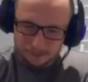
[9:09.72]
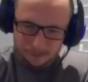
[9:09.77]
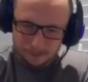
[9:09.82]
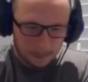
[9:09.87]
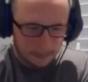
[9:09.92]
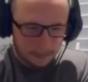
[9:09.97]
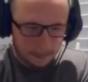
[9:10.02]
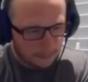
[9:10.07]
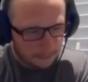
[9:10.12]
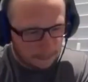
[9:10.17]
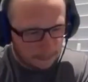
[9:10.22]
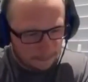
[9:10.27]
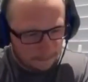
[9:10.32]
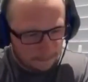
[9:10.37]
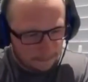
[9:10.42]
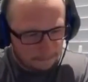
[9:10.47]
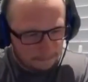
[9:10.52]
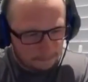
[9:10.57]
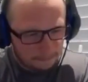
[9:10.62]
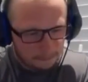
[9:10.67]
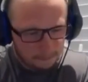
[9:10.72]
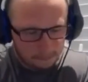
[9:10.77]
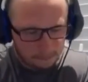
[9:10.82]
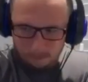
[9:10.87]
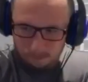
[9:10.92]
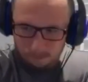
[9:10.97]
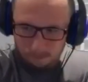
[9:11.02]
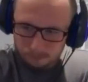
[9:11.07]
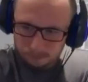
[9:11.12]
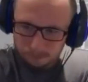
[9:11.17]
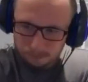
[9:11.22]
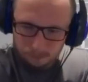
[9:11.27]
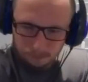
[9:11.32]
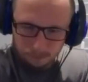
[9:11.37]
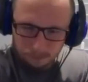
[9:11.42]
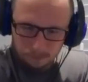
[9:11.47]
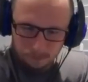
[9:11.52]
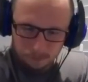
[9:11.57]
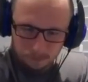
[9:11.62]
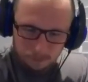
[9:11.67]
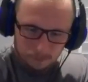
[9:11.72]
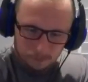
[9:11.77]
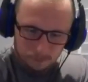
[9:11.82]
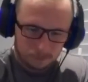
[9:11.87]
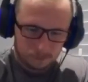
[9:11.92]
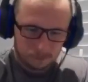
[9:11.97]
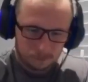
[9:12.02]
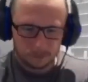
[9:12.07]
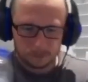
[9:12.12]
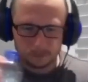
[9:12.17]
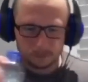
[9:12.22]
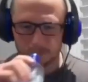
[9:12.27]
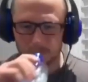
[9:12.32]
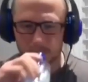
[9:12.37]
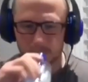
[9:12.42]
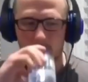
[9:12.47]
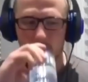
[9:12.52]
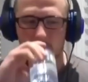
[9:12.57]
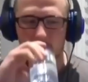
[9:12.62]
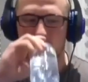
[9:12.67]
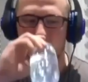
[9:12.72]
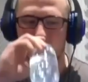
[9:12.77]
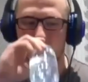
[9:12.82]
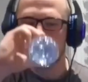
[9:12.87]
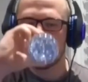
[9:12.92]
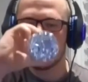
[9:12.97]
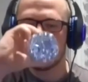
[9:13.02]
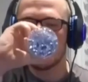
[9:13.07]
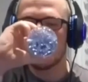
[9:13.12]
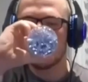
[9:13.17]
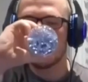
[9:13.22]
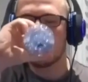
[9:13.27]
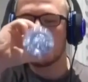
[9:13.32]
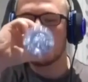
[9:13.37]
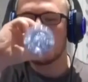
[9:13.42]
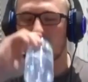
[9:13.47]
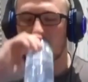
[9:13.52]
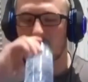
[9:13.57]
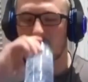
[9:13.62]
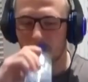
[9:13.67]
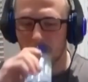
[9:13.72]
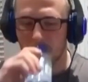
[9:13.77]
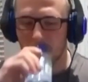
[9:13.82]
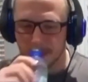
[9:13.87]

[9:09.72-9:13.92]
and the other thing is, is that it, especially where I'm from.